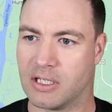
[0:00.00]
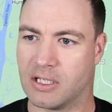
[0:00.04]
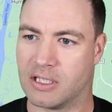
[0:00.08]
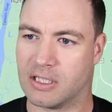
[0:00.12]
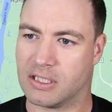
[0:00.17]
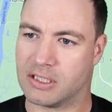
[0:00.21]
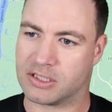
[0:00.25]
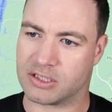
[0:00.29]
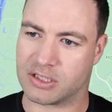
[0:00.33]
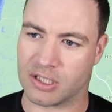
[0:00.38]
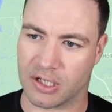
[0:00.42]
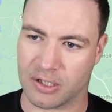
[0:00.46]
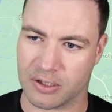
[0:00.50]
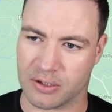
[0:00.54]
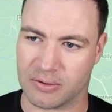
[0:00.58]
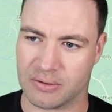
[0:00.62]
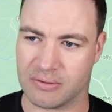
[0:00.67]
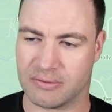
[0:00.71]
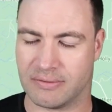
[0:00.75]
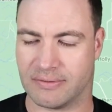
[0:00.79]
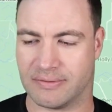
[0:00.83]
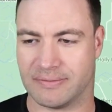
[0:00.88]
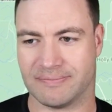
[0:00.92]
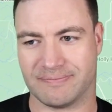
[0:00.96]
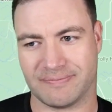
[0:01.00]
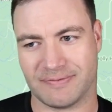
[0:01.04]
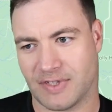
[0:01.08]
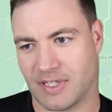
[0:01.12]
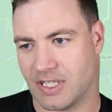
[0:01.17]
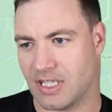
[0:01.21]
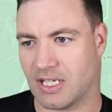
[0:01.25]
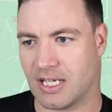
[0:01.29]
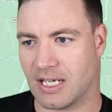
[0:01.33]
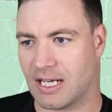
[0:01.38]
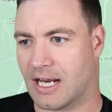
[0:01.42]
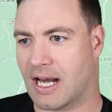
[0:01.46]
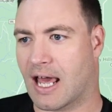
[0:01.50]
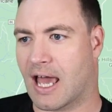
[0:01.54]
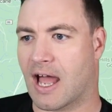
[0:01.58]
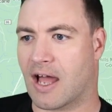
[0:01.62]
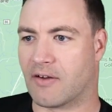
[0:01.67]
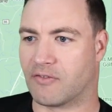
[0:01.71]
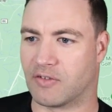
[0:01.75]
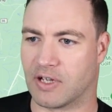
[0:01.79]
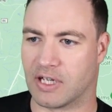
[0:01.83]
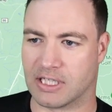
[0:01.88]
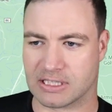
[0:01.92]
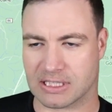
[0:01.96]
So you're going to
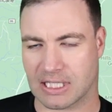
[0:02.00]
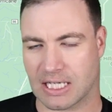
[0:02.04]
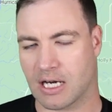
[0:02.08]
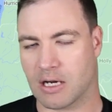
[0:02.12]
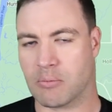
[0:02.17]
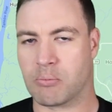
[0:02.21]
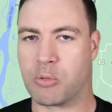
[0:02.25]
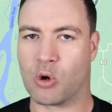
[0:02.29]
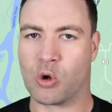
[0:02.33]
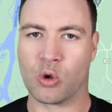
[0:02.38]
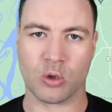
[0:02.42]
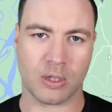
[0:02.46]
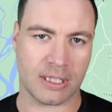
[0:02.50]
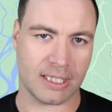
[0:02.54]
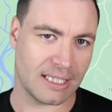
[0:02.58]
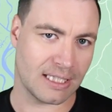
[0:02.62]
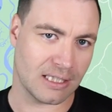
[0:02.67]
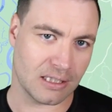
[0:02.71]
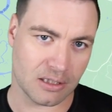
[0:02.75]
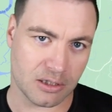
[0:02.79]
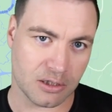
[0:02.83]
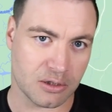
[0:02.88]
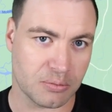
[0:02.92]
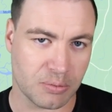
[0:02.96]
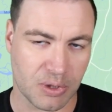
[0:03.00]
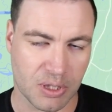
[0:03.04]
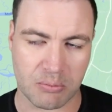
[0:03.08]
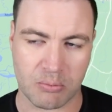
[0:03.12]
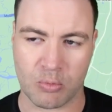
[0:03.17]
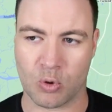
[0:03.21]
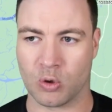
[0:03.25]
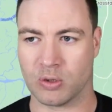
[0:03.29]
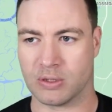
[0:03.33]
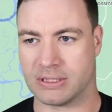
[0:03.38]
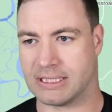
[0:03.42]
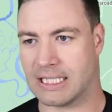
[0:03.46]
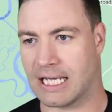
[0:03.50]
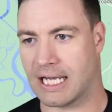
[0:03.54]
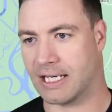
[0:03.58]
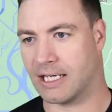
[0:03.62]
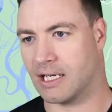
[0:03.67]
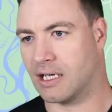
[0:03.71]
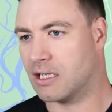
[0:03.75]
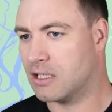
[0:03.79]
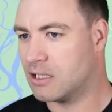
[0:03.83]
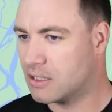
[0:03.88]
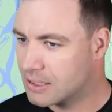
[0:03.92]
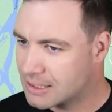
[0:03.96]
have, it's going to pull in a little bit more
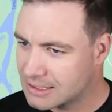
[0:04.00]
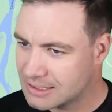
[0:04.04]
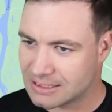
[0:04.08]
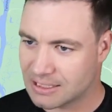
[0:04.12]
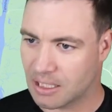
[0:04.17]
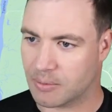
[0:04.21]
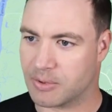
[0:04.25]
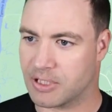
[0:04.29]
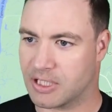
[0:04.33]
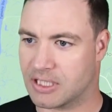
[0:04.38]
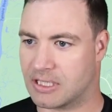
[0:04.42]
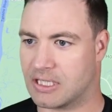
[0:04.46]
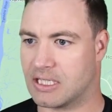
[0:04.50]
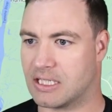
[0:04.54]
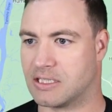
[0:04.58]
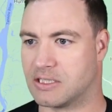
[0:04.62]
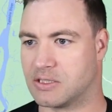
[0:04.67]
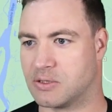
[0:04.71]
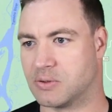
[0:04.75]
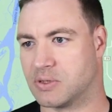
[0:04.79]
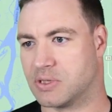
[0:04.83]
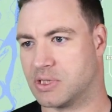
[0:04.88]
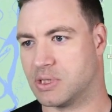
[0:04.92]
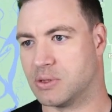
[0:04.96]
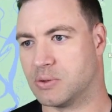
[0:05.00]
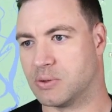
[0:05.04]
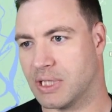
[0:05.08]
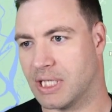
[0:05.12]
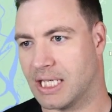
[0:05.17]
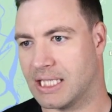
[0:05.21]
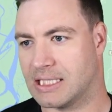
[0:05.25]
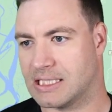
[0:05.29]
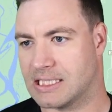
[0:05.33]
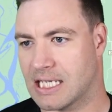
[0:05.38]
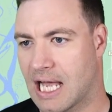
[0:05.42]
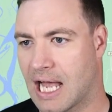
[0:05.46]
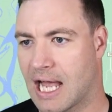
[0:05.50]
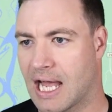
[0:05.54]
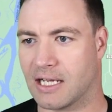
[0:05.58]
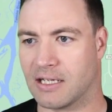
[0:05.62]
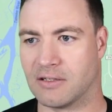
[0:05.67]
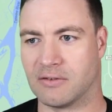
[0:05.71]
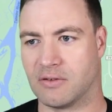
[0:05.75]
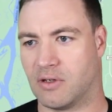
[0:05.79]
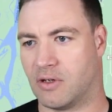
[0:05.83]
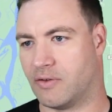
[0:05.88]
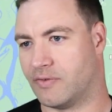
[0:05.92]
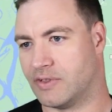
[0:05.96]
data. Some of the things you'll still need to
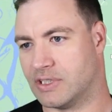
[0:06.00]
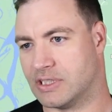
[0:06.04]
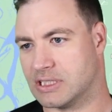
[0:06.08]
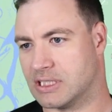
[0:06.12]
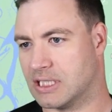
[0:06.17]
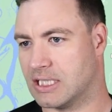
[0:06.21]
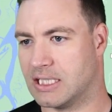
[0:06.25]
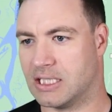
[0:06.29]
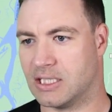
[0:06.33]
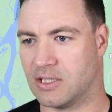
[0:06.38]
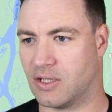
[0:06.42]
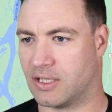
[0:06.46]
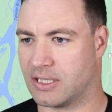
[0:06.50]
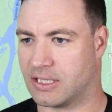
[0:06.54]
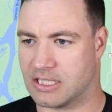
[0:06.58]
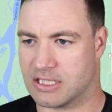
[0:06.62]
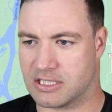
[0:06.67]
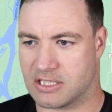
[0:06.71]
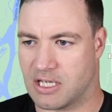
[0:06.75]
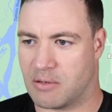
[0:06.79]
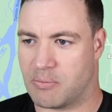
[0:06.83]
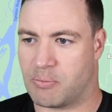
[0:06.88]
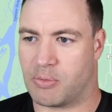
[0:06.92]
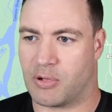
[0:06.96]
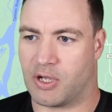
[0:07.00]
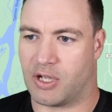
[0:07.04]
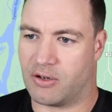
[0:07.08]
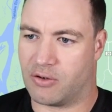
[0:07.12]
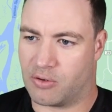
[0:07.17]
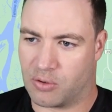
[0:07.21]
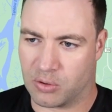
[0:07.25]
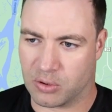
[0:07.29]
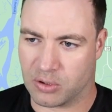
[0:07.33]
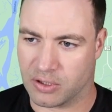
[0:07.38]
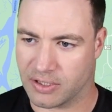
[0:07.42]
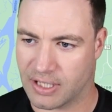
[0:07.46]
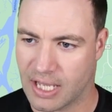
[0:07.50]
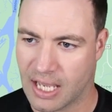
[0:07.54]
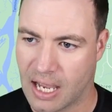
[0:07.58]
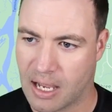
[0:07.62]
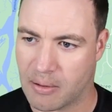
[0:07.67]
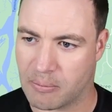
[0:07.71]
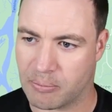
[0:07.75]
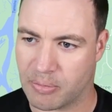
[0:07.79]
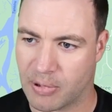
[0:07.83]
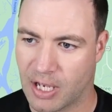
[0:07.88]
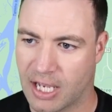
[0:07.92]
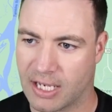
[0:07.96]
add, obviously, like the zip and all of that.
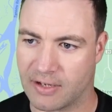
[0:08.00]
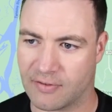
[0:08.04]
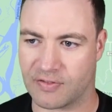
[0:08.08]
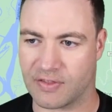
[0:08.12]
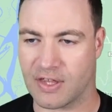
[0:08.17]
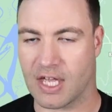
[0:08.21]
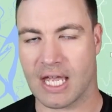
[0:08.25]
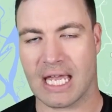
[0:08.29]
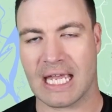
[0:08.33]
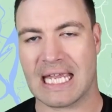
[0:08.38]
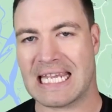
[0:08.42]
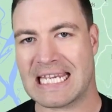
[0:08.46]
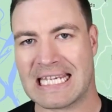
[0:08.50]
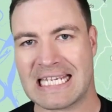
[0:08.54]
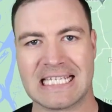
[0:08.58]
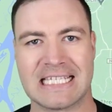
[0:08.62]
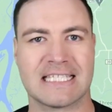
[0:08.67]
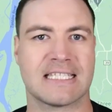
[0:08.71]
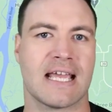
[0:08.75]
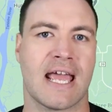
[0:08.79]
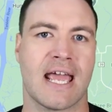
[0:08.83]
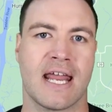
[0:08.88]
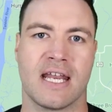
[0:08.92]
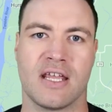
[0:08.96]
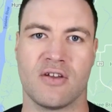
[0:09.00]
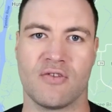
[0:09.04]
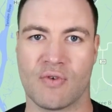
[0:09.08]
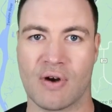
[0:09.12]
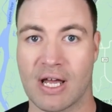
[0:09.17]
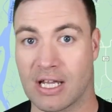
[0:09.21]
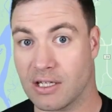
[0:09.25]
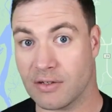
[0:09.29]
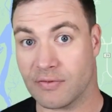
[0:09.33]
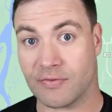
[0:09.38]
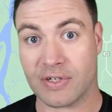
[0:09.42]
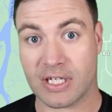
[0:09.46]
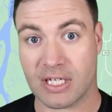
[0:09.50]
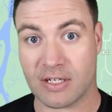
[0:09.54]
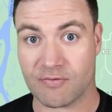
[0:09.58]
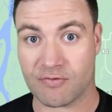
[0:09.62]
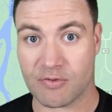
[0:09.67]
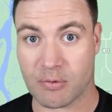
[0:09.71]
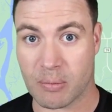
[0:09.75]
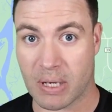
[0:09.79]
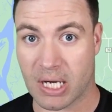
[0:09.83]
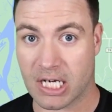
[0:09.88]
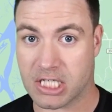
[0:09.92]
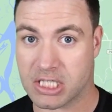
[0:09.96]
But if there is any relevant
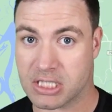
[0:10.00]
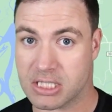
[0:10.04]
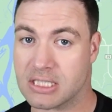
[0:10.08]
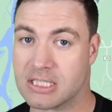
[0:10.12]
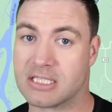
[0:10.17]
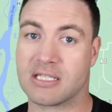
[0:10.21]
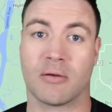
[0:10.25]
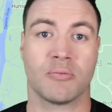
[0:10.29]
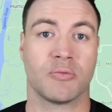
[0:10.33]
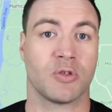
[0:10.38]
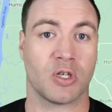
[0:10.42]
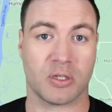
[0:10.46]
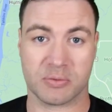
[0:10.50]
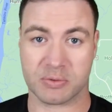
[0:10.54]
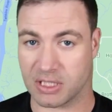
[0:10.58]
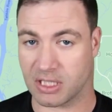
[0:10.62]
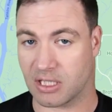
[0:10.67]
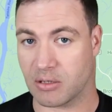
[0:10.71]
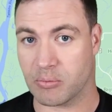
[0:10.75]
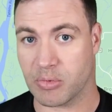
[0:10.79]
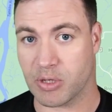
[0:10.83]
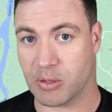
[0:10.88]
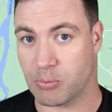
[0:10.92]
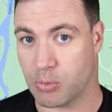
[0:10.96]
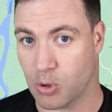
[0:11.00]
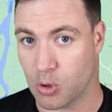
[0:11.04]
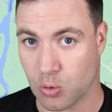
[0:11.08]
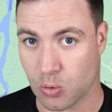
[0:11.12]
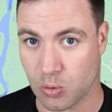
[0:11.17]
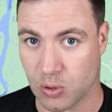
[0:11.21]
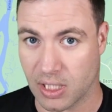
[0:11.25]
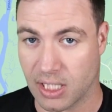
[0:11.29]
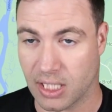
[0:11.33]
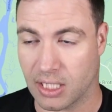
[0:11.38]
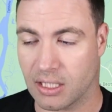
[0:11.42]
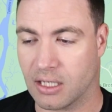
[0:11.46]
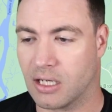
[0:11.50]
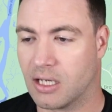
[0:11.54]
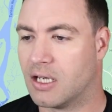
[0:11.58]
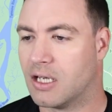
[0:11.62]
information, sometimes it can be pulled in.